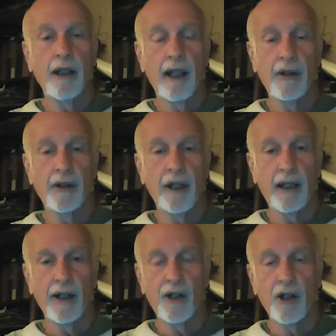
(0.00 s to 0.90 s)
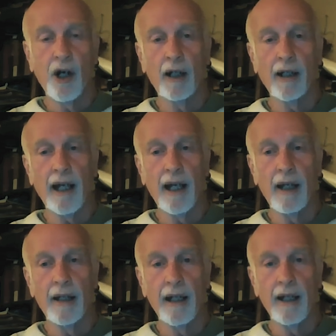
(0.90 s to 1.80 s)
as it gets dark
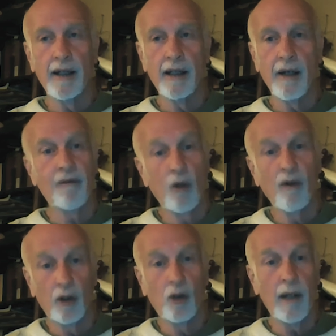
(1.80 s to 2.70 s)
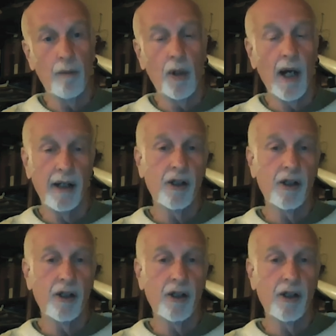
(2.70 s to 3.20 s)
and it's uh, quite bright.